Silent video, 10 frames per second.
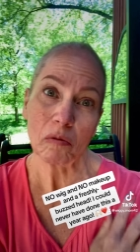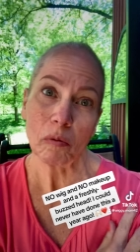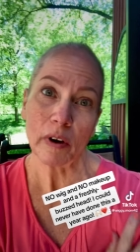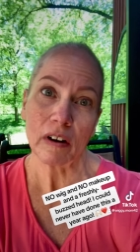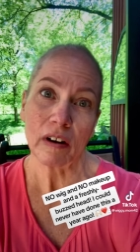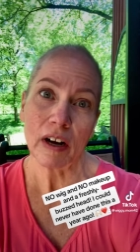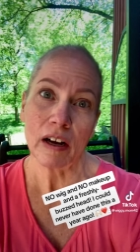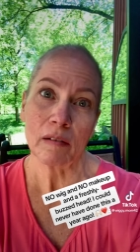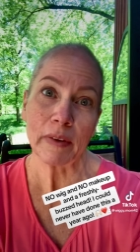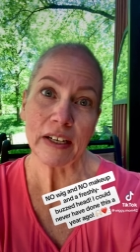where
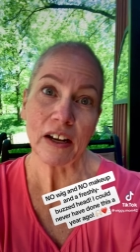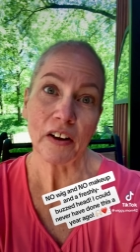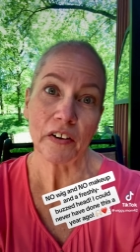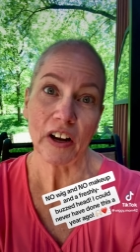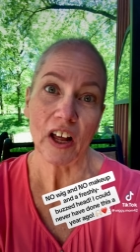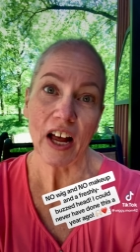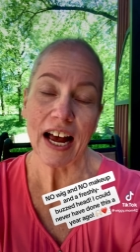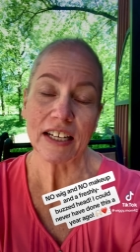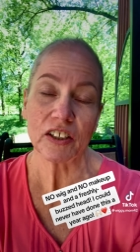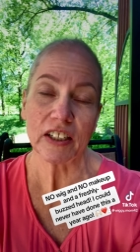um, my daughter-in-law,
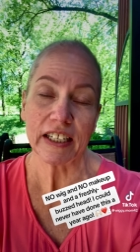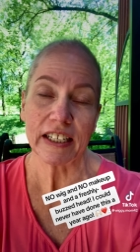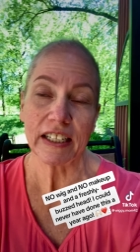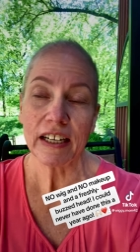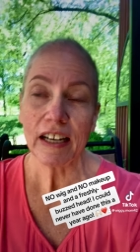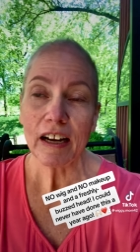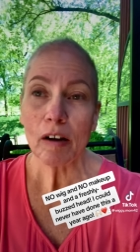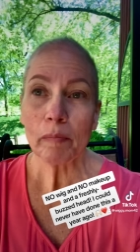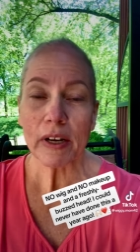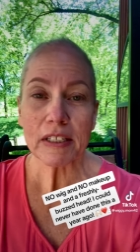Ashley,
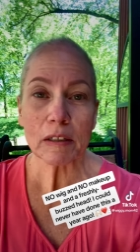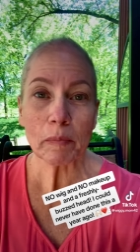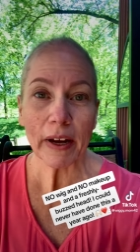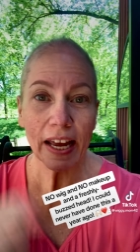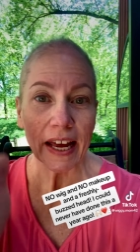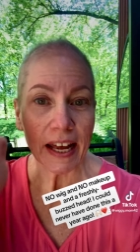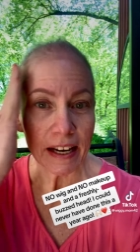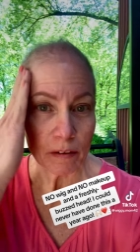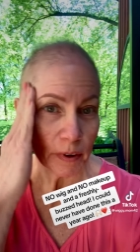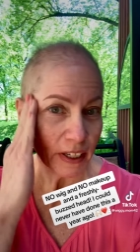buzzed my head
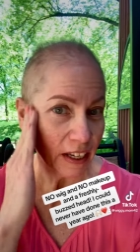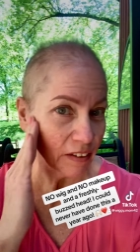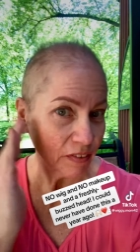and we left